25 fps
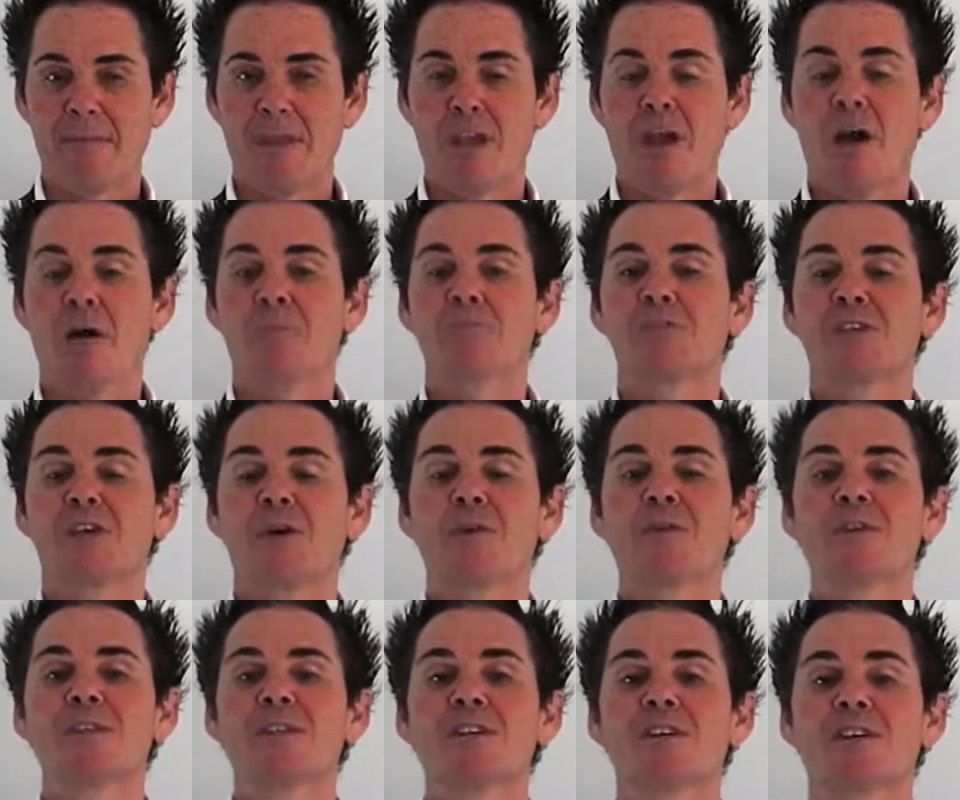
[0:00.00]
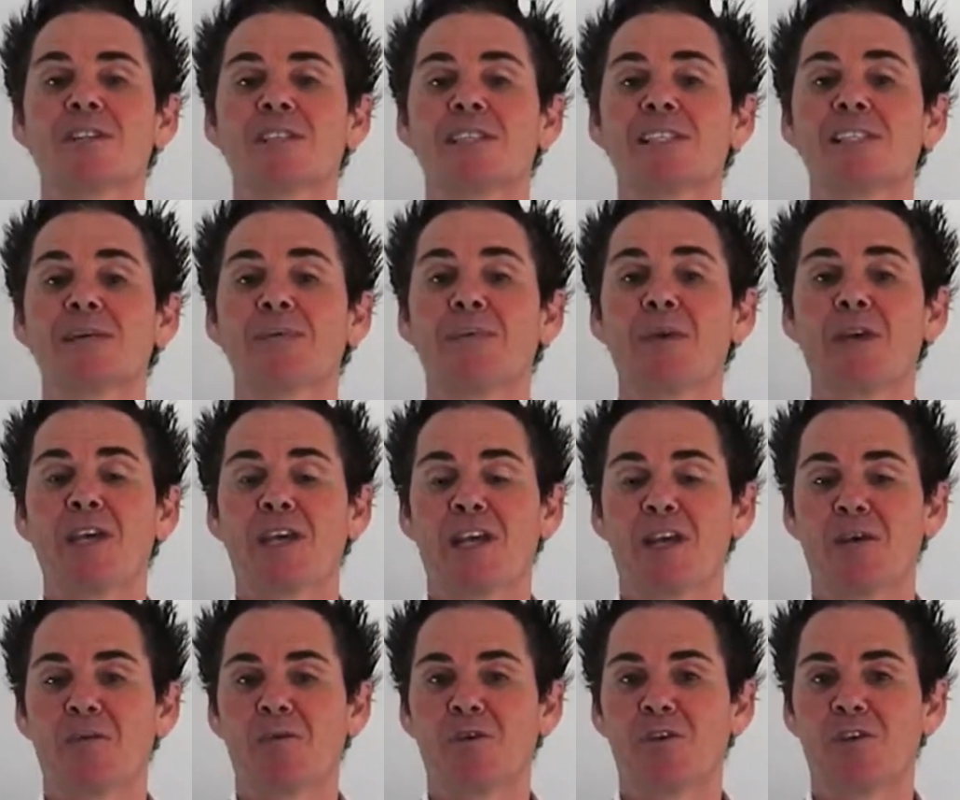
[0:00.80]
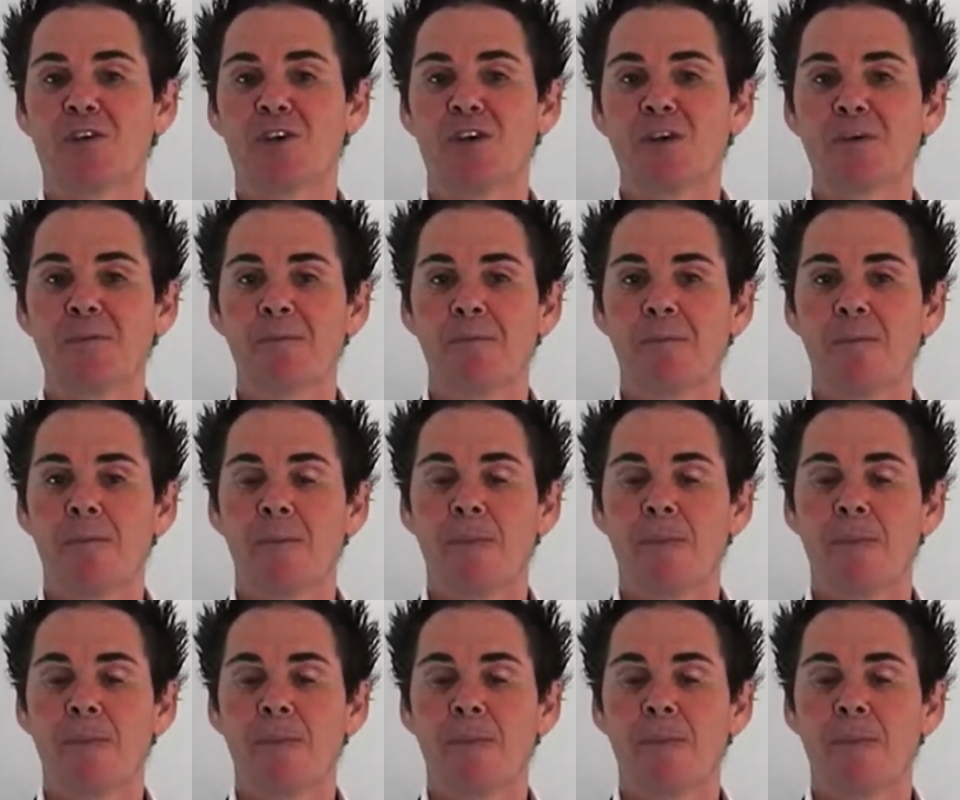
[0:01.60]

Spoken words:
I'm so excited to be here with you.